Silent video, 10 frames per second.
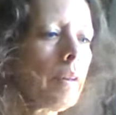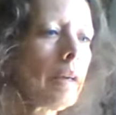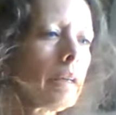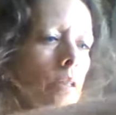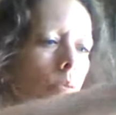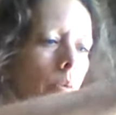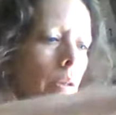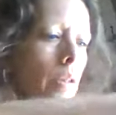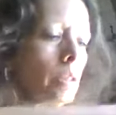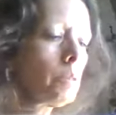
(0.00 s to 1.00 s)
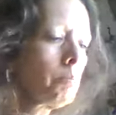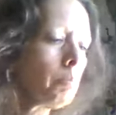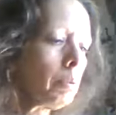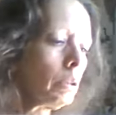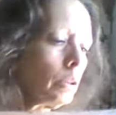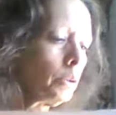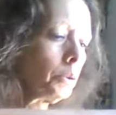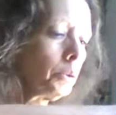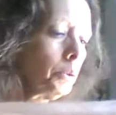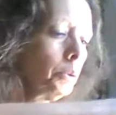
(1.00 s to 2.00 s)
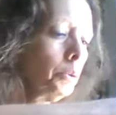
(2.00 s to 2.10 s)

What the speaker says: last one is blue.